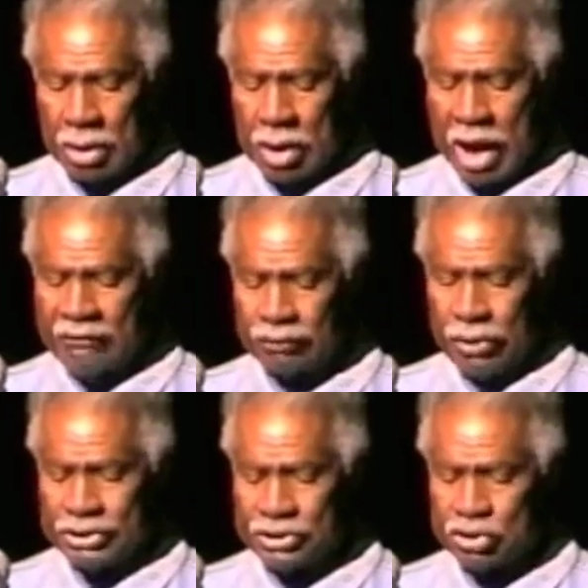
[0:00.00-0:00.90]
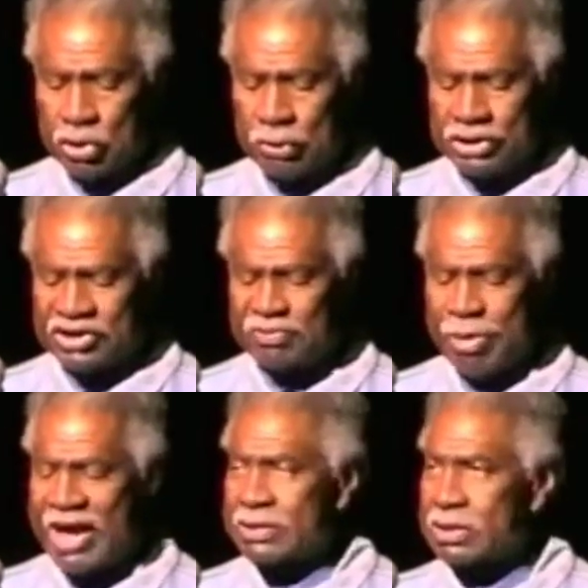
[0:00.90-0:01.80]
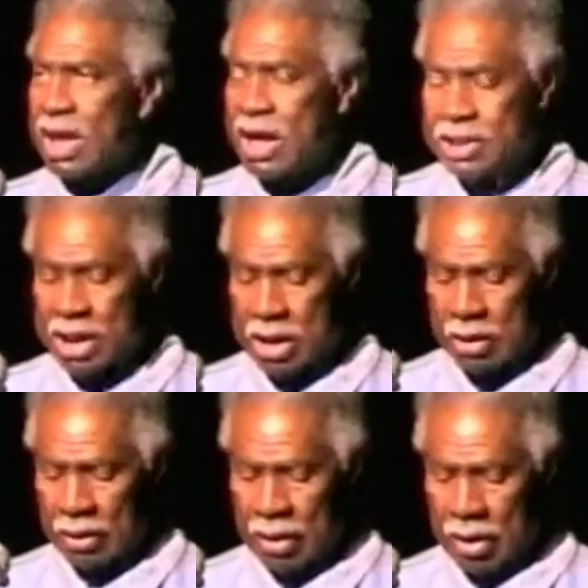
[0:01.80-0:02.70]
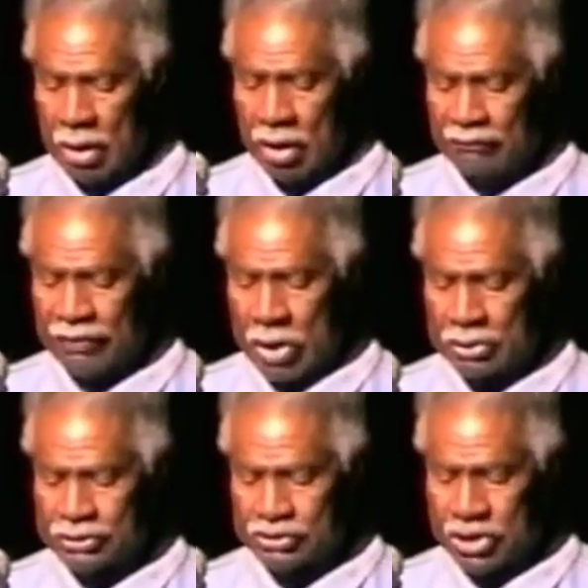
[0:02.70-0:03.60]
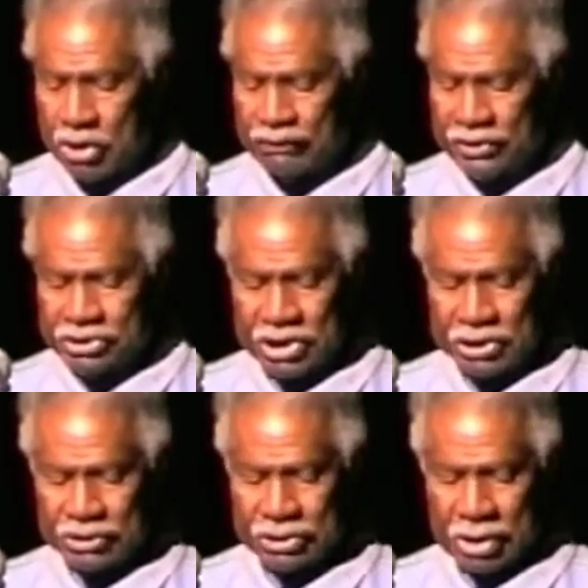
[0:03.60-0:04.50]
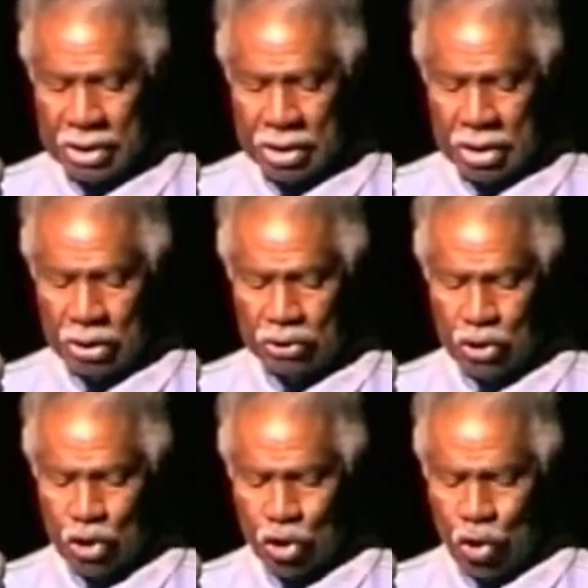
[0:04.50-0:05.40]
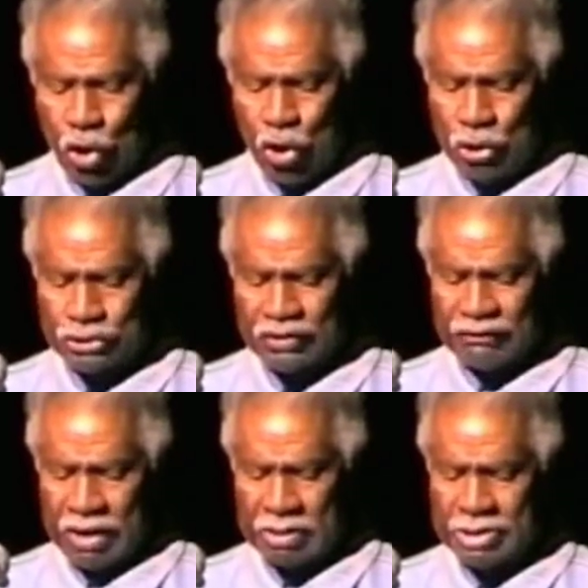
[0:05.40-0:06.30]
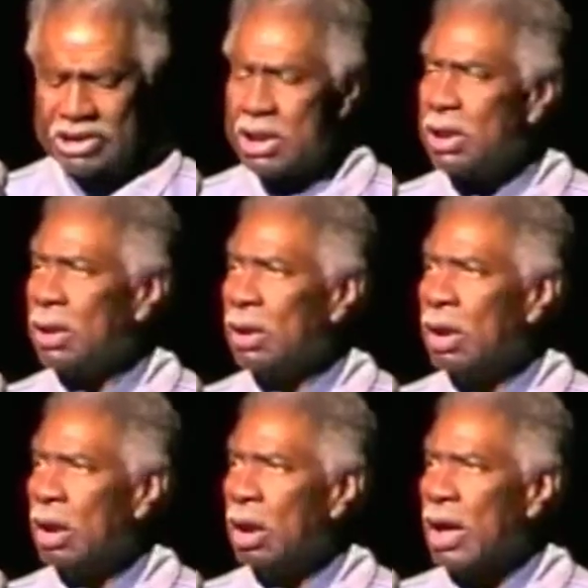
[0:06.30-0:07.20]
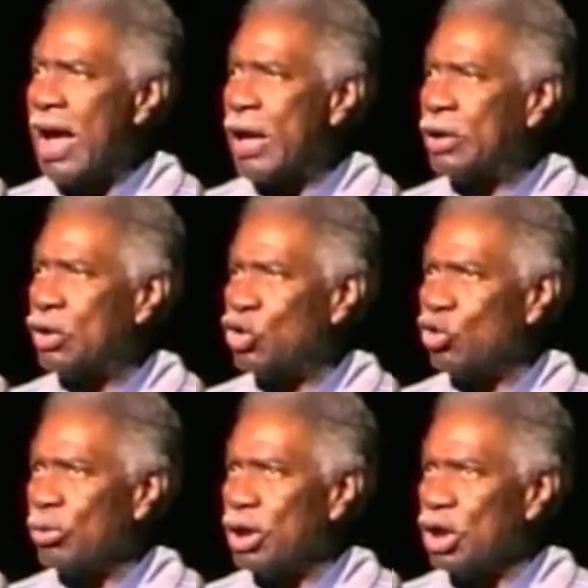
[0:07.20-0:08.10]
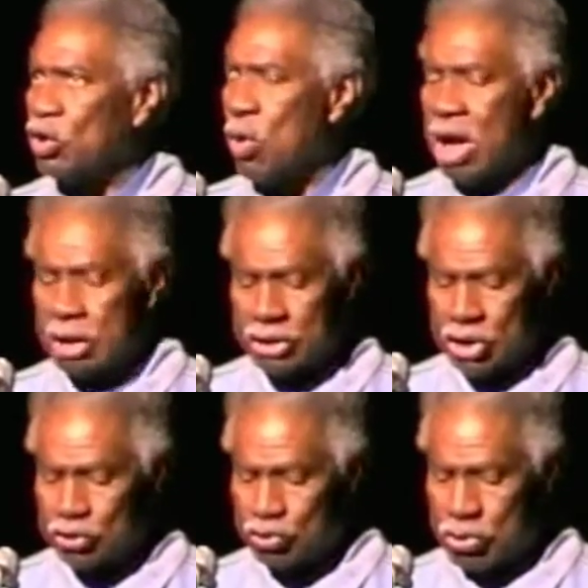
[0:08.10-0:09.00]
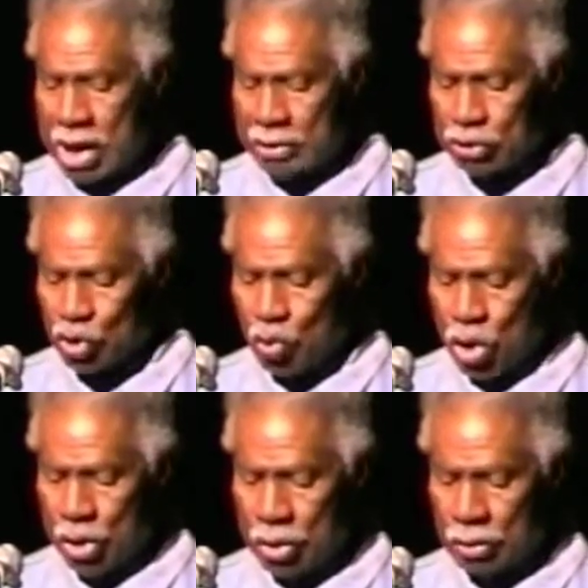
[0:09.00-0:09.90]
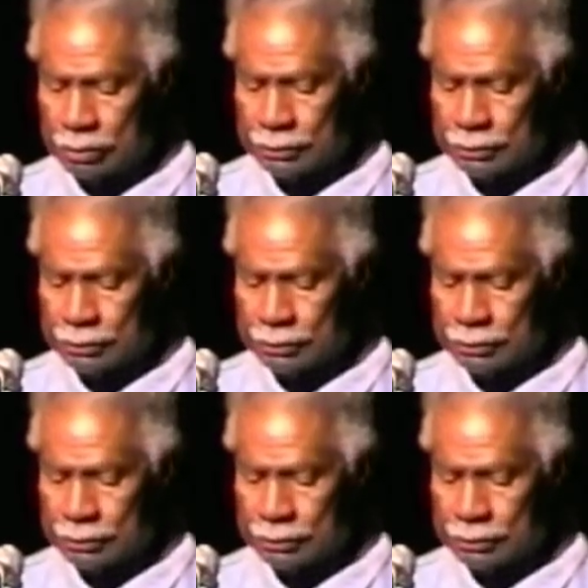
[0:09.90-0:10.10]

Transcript: have reason to respect Haiti for her services to the cause of liberty and human equality throughout the world.